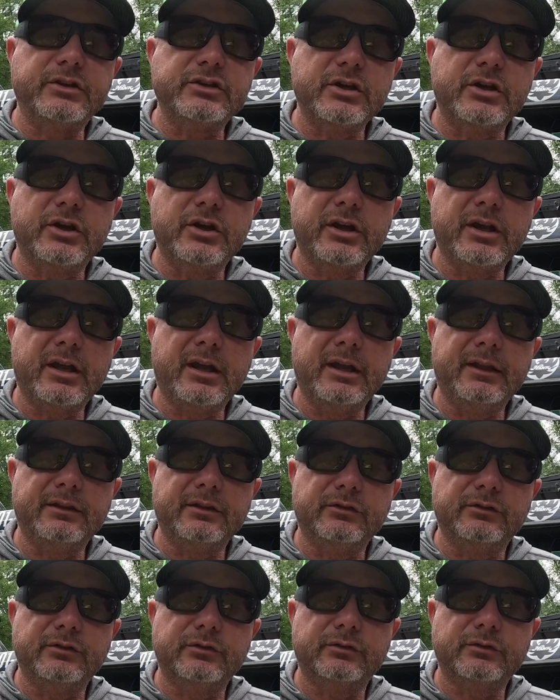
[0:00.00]
sure you hit
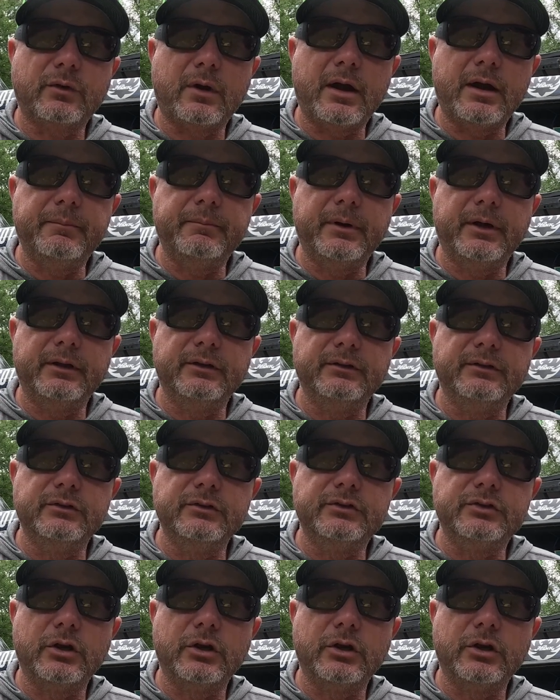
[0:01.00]
the subscribe button,